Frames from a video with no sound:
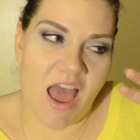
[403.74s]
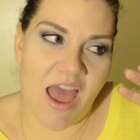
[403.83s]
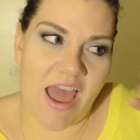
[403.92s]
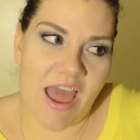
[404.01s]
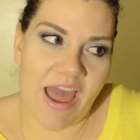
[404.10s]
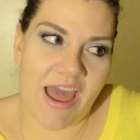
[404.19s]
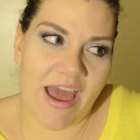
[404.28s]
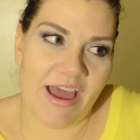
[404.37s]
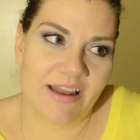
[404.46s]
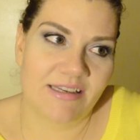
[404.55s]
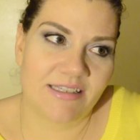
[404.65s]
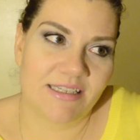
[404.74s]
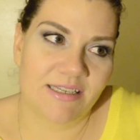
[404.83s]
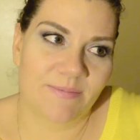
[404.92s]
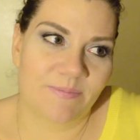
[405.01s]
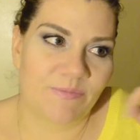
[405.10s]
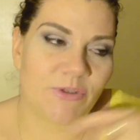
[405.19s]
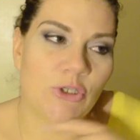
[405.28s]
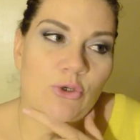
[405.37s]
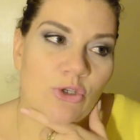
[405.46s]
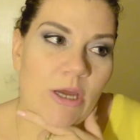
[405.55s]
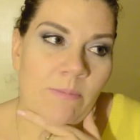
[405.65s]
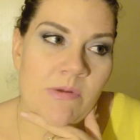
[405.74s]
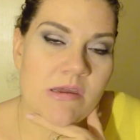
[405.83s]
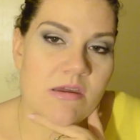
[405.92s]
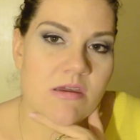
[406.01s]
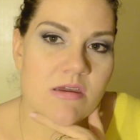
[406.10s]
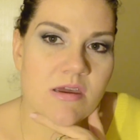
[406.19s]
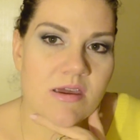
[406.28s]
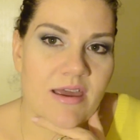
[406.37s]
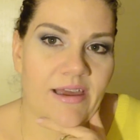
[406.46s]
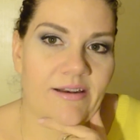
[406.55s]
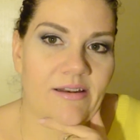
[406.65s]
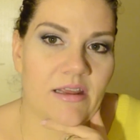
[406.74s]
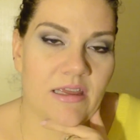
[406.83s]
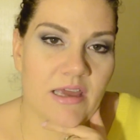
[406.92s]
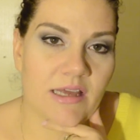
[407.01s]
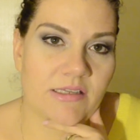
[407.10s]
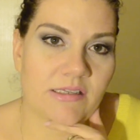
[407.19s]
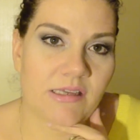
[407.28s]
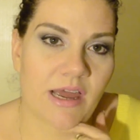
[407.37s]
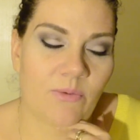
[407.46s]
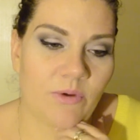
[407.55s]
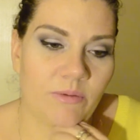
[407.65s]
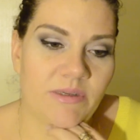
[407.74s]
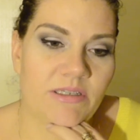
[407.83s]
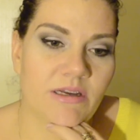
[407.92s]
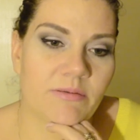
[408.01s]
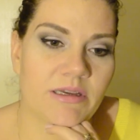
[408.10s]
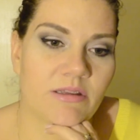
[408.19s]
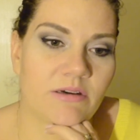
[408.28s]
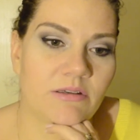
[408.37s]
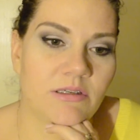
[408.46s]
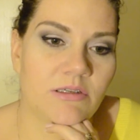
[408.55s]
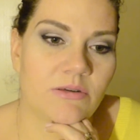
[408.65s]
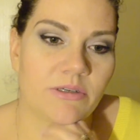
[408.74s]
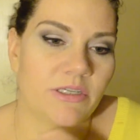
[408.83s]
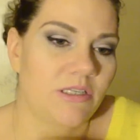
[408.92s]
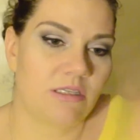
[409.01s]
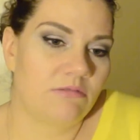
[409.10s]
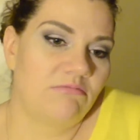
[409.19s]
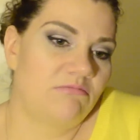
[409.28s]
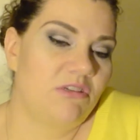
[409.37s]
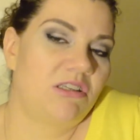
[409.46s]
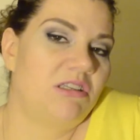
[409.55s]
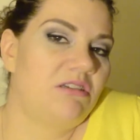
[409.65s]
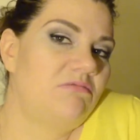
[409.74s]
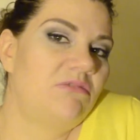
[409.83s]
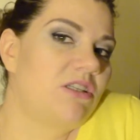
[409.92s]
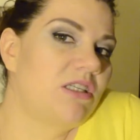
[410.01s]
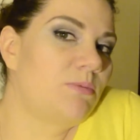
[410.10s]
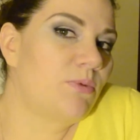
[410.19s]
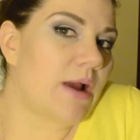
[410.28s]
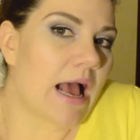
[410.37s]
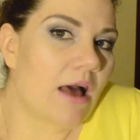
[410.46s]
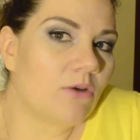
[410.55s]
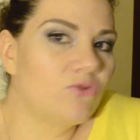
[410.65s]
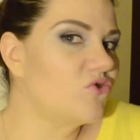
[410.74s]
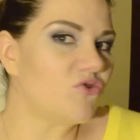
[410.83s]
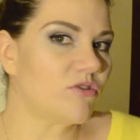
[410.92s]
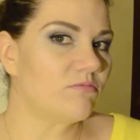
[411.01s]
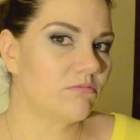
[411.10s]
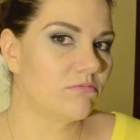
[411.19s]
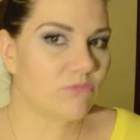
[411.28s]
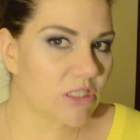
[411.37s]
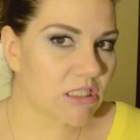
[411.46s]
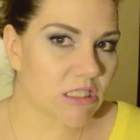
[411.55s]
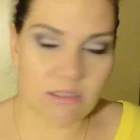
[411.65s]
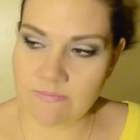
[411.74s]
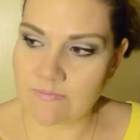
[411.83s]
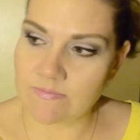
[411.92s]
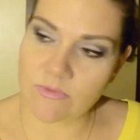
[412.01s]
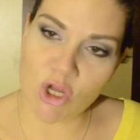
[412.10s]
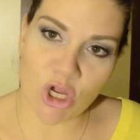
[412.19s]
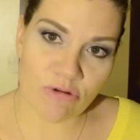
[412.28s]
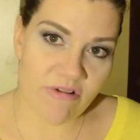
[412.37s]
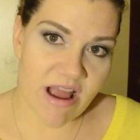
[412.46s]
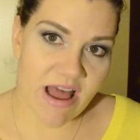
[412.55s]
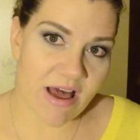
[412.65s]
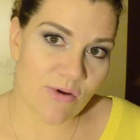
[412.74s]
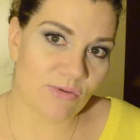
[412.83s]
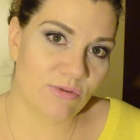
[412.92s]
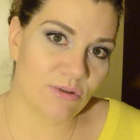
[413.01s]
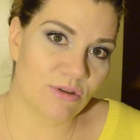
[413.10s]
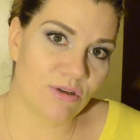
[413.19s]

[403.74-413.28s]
And shoe shopping and yes, I will be stopping at the Ulta store just to just to just to browse, just to look around.